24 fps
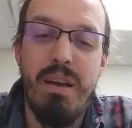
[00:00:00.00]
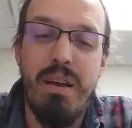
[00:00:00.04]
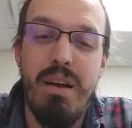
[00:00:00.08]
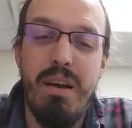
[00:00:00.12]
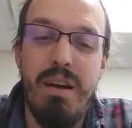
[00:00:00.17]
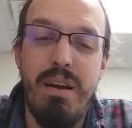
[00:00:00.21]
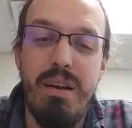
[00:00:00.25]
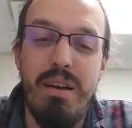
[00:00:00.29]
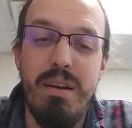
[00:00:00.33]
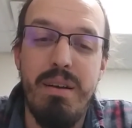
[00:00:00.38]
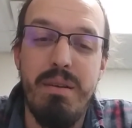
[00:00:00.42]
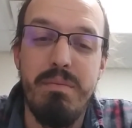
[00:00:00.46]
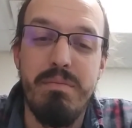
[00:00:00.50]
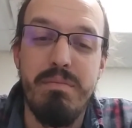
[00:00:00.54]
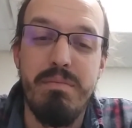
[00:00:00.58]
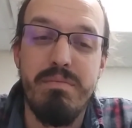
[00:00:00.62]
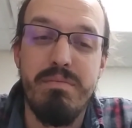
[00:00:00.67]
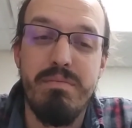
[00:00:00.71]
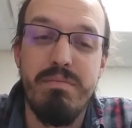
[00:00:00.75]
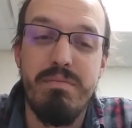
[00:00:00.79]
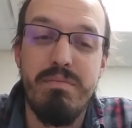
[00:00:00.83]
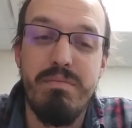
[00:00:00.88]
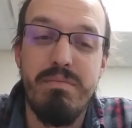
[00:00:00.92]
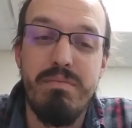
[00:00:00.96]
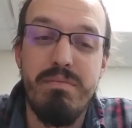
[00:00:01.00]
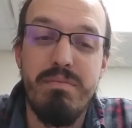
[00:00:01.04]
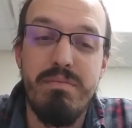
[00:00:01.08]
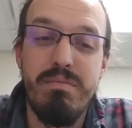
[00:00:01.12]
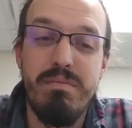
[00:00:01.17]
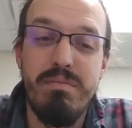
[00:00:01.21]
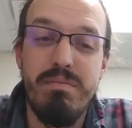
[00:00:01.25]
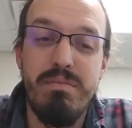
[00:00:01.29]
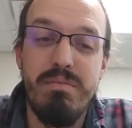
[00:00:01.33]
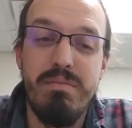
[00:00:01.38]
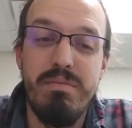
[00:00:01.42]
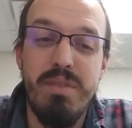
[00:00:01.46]
gland.
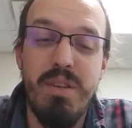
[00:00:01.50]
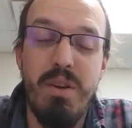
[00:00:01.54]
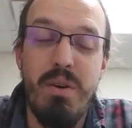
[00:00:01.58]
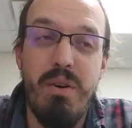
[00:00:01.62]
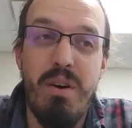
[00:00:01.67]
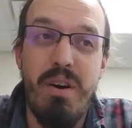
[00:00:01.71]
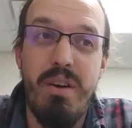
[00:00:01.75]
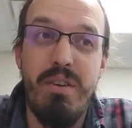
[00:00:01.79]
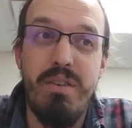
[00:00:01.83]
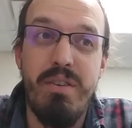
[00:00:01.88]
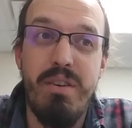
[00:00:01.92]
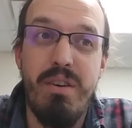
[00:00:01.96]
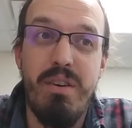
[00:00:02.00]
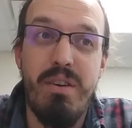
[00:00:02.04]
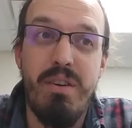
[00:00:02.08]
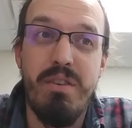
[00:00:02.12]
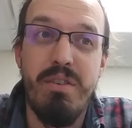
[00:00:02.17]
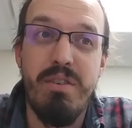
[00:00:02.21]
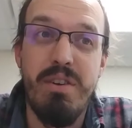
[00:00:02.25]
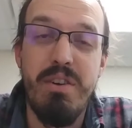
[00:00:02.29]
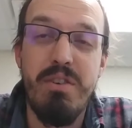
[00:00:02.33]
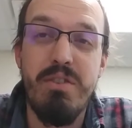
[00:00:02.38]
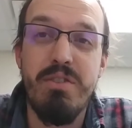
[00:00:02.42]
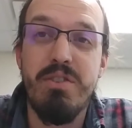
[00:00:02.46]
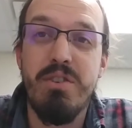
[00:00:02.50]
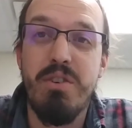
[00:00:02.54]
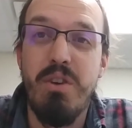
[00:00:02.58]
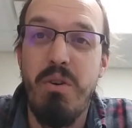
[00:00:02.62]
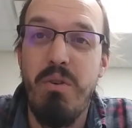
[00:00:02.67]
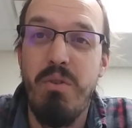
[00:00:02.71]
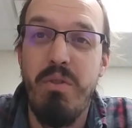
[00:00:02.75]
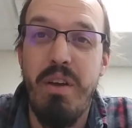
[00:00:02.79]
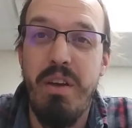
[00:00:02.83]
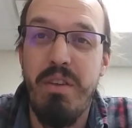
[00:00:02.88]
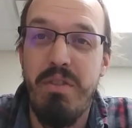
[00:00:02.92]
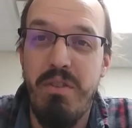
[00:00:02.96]
100 years
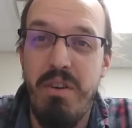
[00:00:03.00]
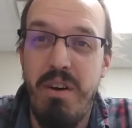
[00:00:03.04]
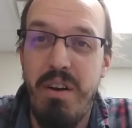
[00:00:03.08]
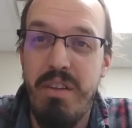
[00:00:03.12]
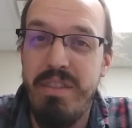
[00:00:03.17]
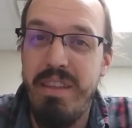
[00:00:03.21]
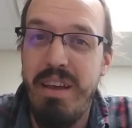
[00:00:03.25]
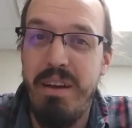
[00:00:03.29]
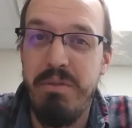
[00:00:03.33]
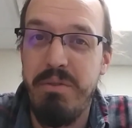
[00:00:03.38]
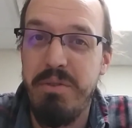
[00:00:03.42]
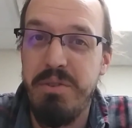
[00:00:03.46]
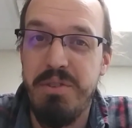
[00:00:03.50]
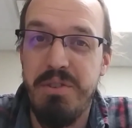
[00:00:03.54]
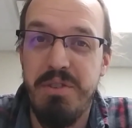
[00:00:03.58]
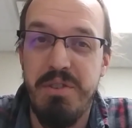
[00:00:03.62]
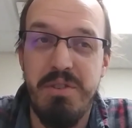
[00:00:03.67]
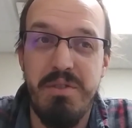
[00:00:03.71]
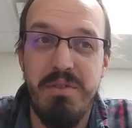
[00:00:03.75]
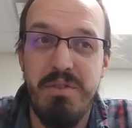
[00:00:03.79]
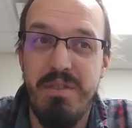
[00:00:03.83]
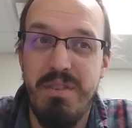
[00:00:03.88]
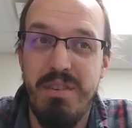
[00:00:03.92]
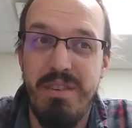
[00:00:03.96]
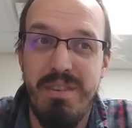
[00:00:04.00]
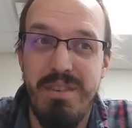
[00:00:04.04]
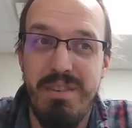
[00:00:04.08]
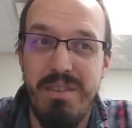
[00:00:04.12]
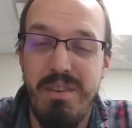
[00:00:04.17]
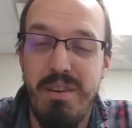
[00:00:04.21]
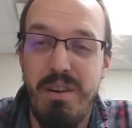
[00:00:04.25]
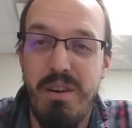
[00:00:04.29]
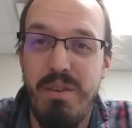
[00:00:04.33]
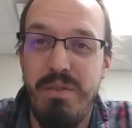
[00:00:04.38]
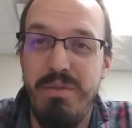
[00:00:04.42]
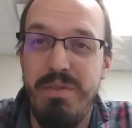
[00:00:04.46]
ago, they thought that was
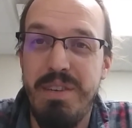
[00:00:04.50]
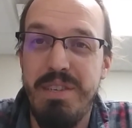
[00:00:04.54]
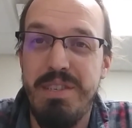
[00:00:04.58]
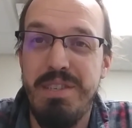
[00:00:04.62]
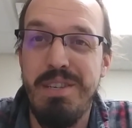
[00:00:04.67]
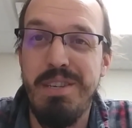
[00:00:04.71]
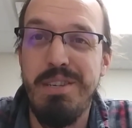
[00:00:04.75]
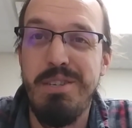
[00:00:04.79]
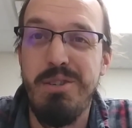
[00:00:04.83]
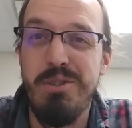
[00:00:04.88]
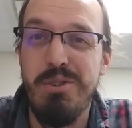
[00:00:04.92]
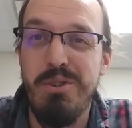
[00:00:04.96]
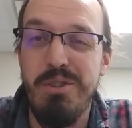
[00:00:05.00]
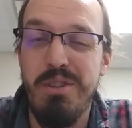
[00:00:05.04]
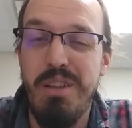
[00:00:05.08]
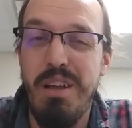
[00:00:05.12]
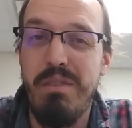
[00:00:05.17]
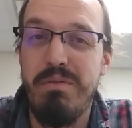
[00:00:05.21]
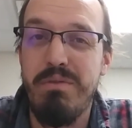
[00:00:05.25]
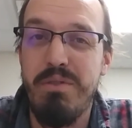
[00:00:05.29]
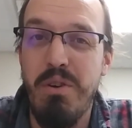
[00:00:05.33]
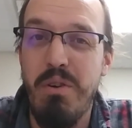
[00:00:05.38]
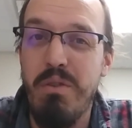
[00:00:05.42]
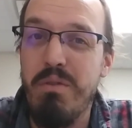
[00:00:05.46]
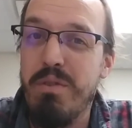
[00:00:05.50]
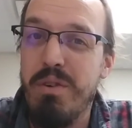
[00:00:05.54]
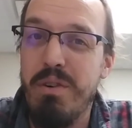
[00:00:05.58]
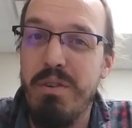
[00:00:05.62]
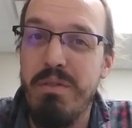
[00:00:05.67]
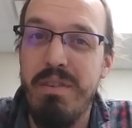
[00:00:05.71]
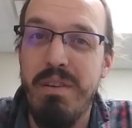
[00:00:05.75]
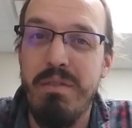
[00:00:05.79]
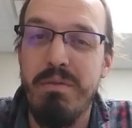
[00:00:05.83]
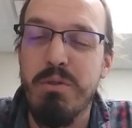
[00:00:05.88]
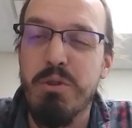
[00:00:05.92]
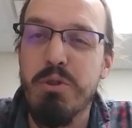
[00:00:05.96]
a vestigial leftover
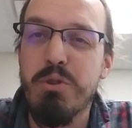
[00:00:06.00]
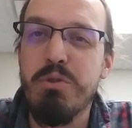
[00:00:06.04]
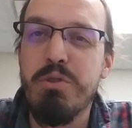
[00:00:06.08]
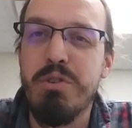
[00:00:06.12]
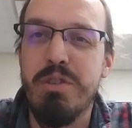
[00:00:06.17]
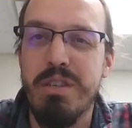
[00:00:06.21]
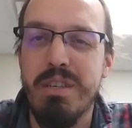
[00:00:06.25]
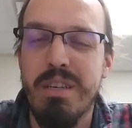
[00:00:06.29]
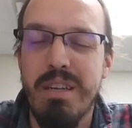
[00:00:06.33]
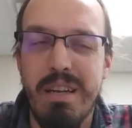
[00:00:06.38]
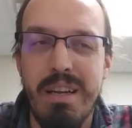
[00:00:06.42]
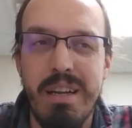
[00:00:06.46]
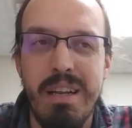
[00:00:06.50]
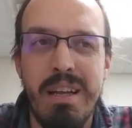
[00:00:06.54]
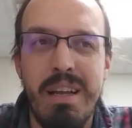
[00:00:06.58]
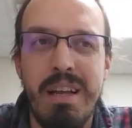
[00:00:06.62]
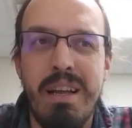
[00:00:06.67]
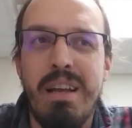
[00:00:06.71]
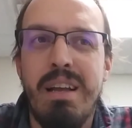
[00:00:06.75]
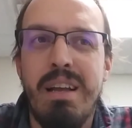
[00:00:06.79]
of evolution,